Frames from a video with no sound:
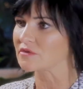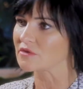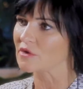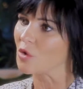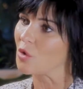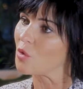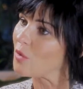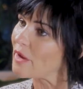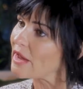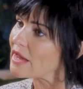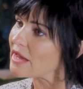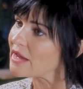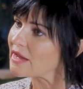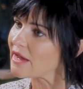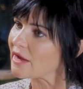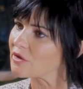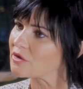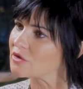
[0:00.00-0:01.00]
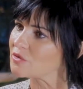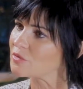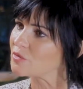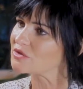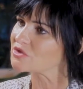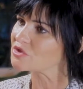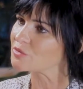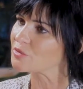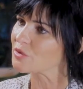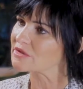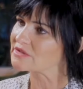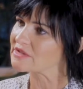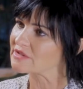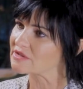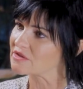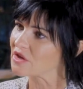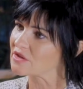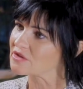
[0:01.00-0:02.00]
go away? What's your
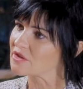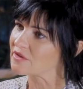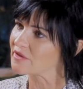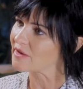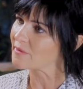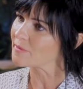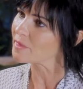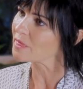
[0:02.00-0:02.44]
process on that?